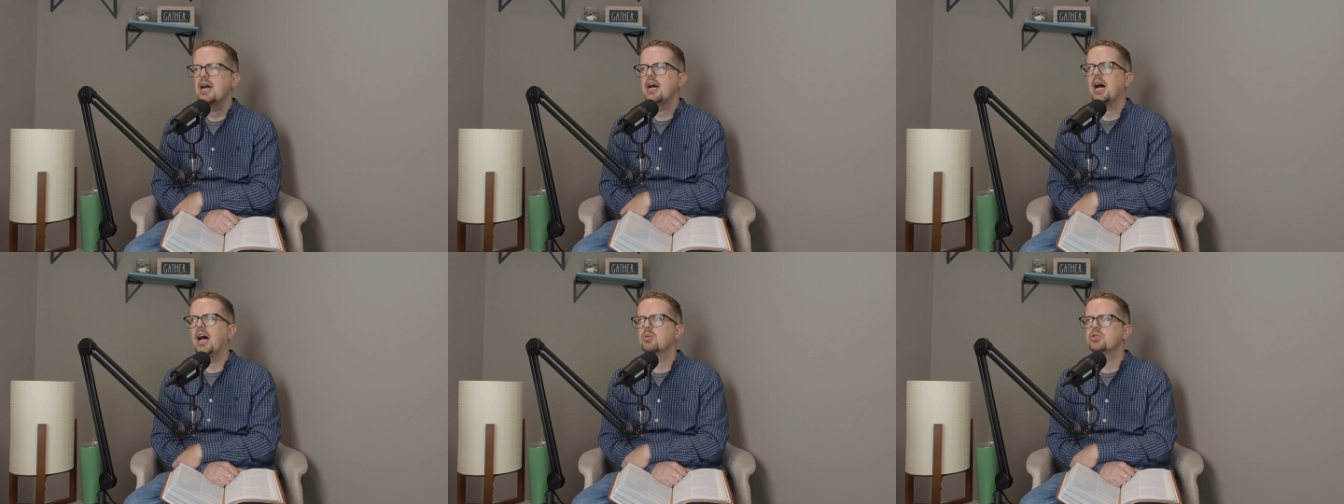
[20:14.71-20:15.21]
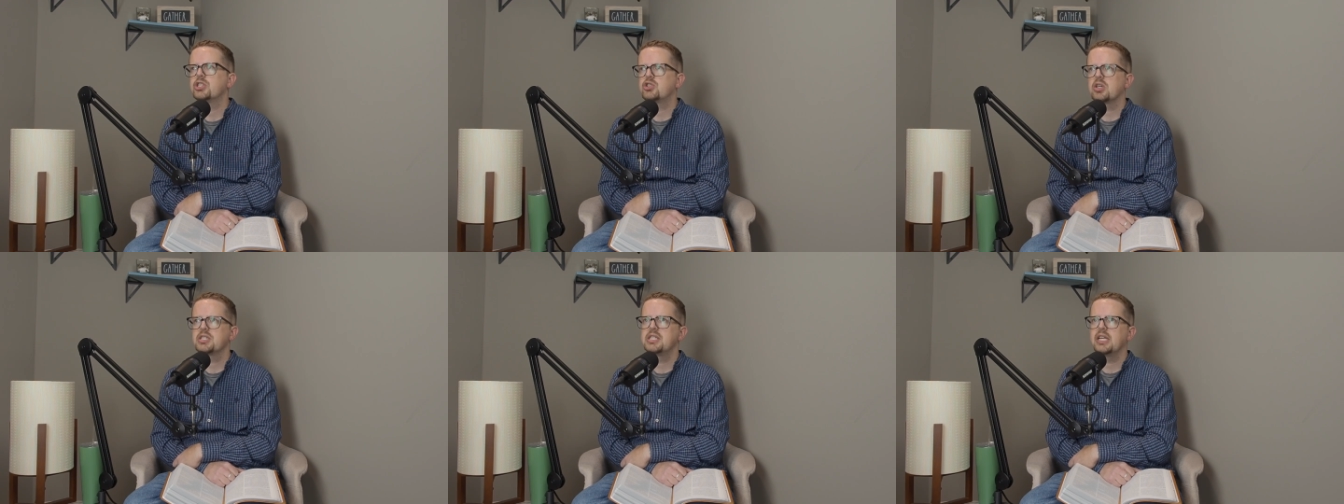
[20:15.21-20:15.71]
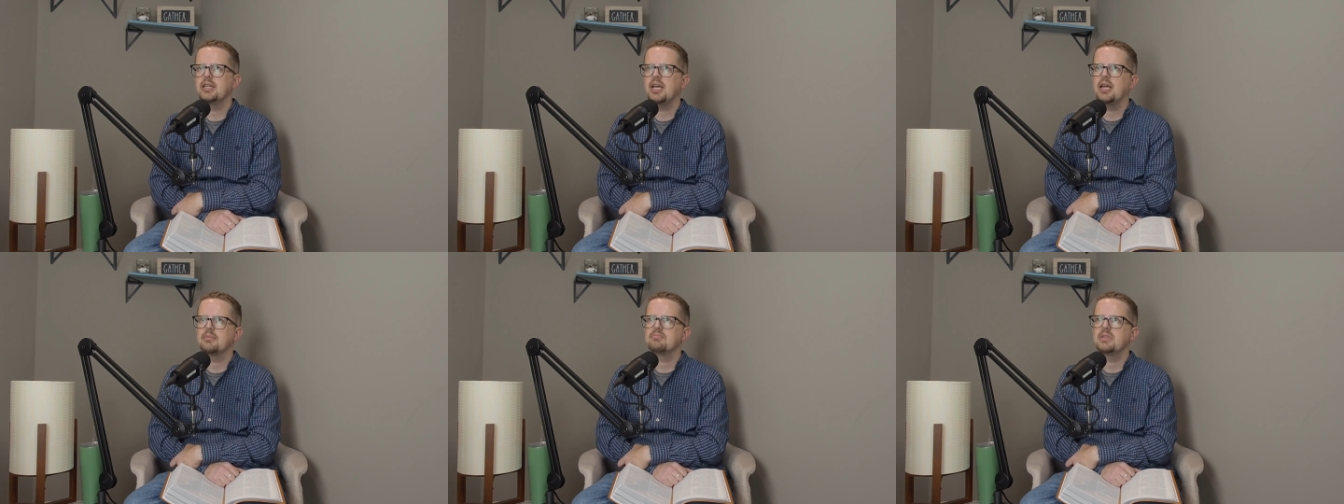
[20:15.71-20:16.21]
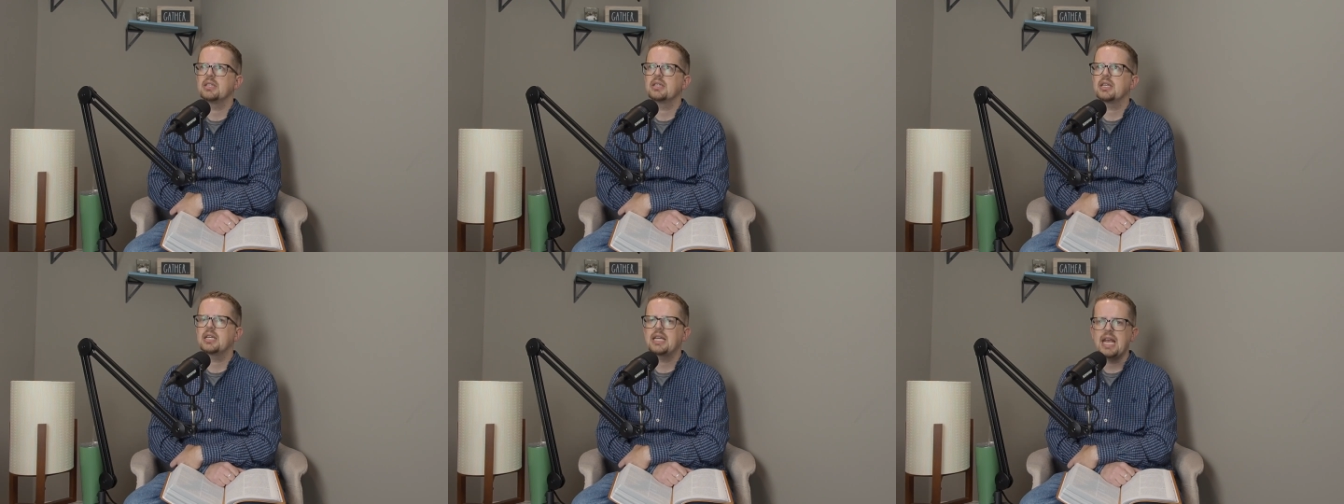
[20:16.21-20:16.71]
I was trusting that
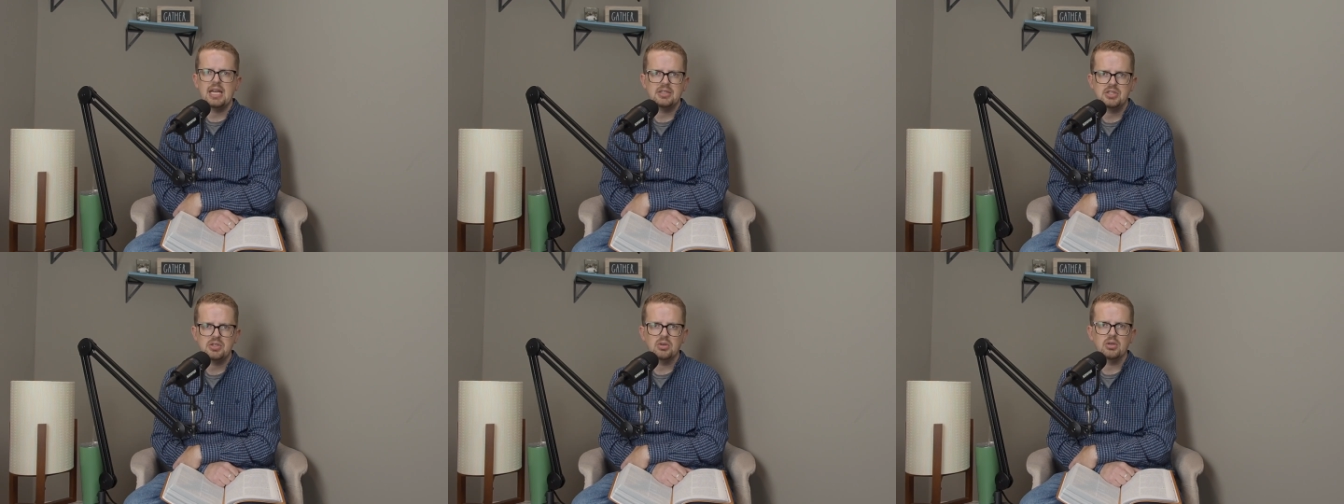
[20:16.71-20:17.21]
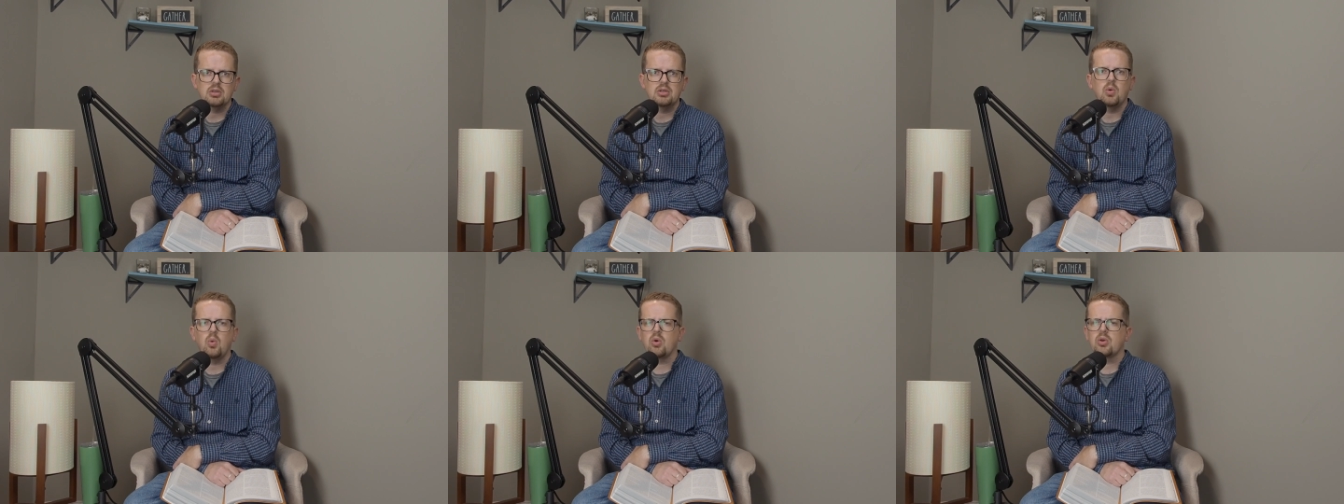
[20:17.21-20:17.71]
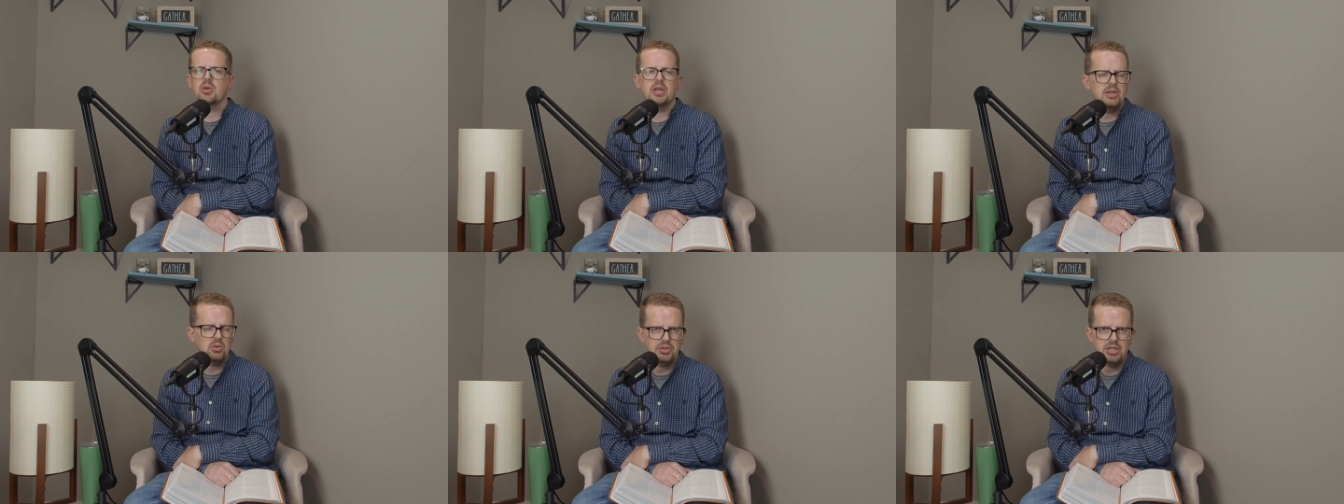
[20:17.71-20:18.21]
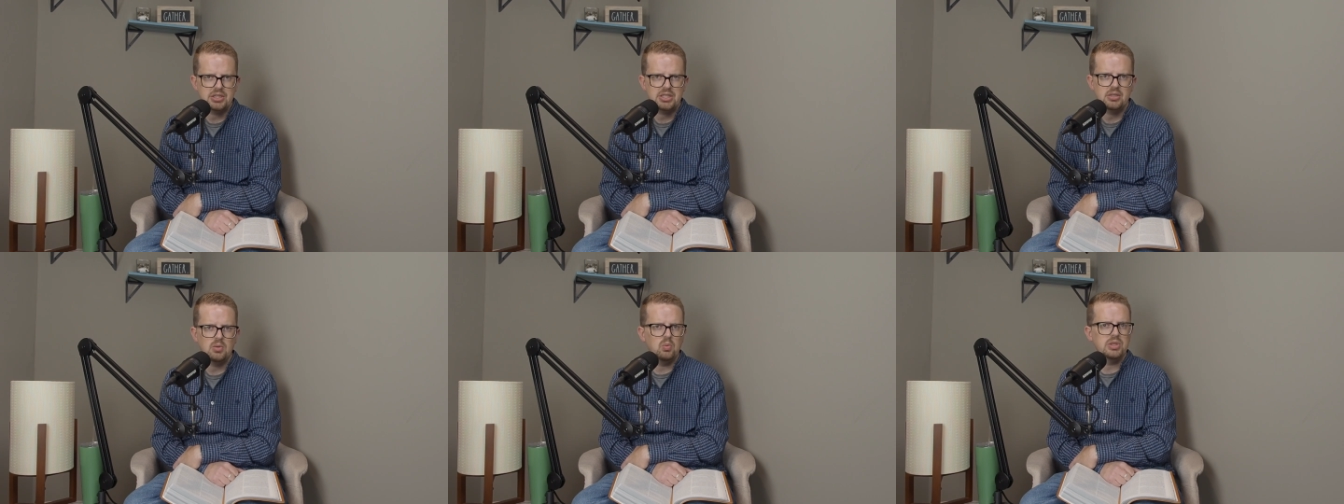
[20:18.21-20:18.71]
cancer or illness
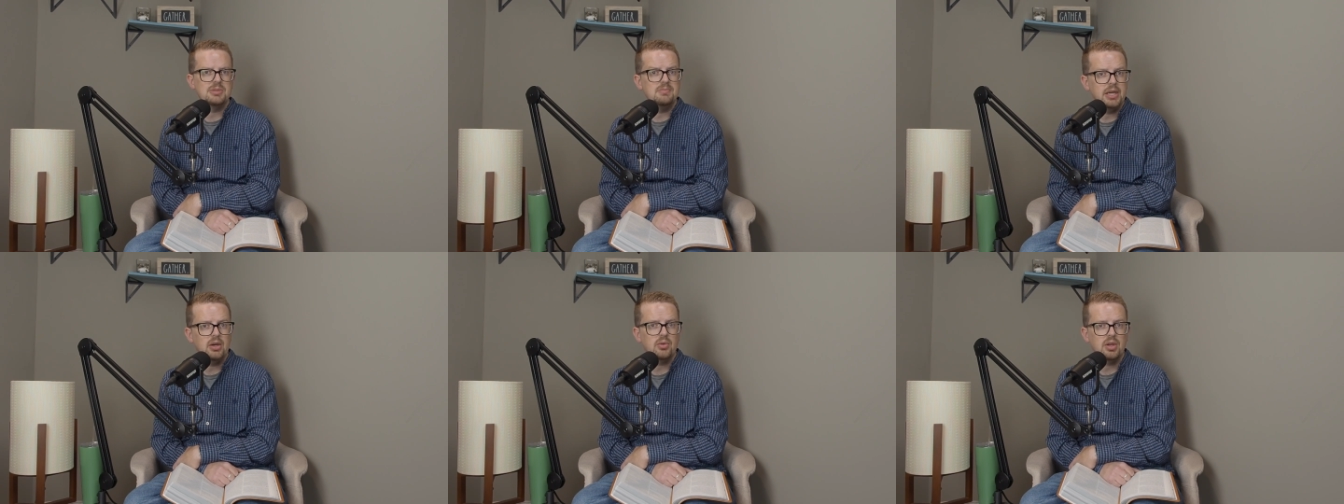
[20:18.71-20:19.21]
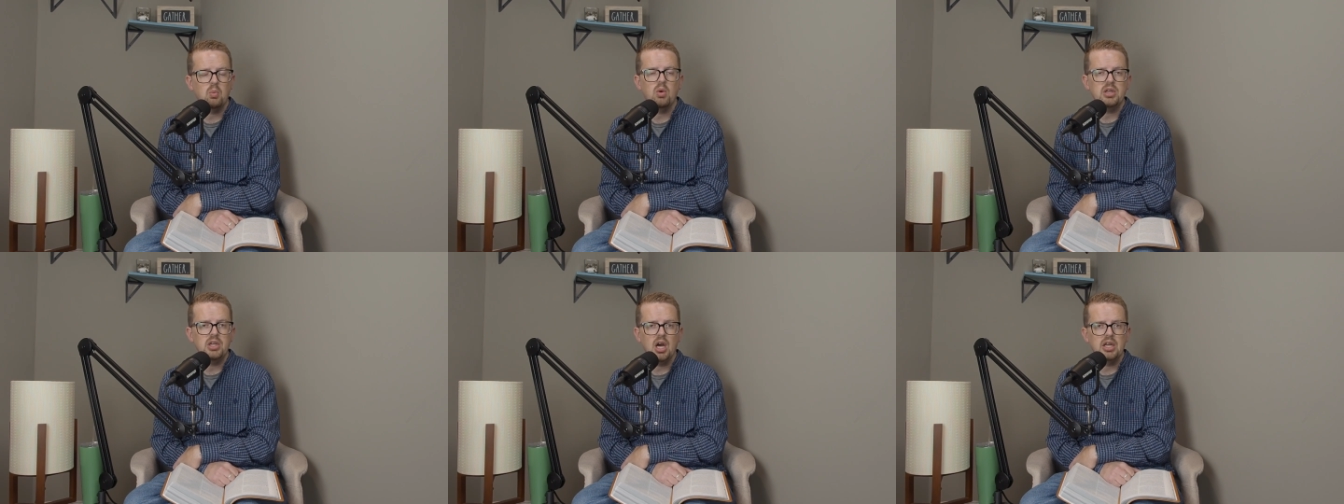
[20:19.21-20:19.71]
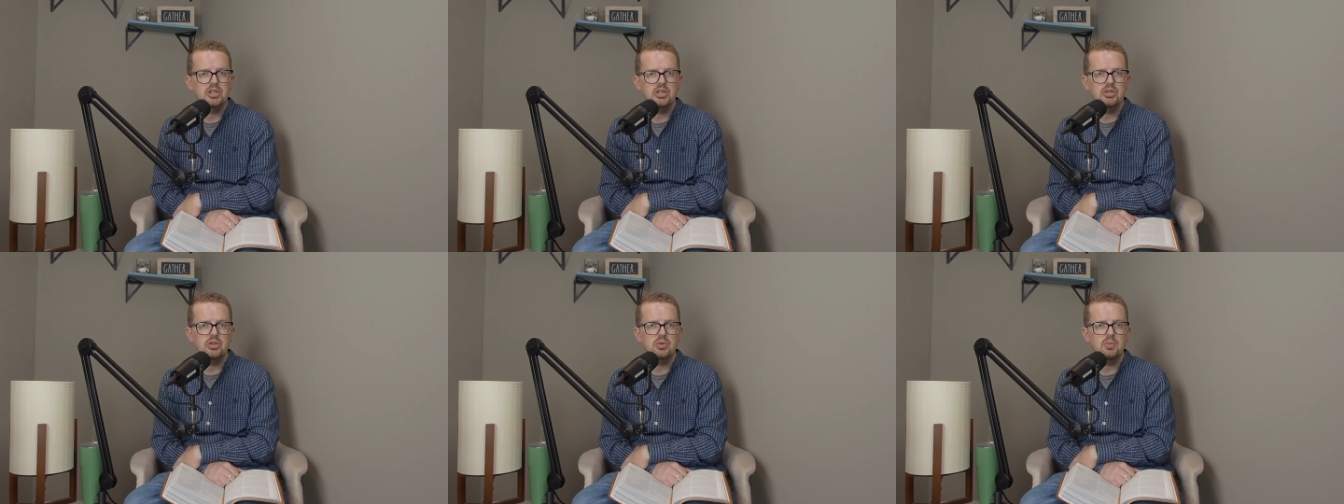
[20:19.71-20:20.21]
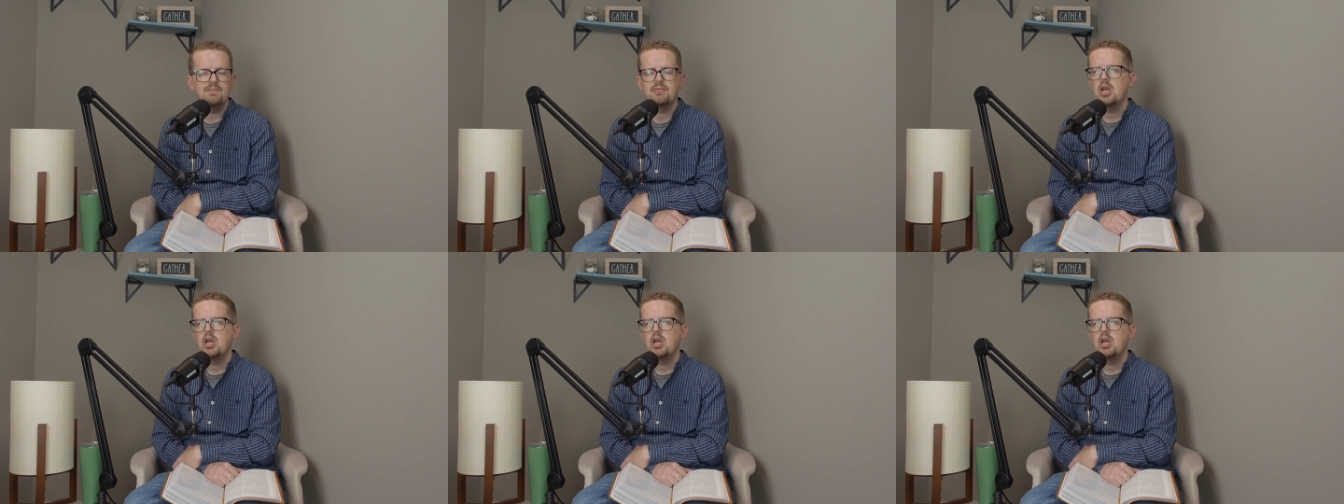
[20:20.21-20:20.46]
was bigger than what God can do.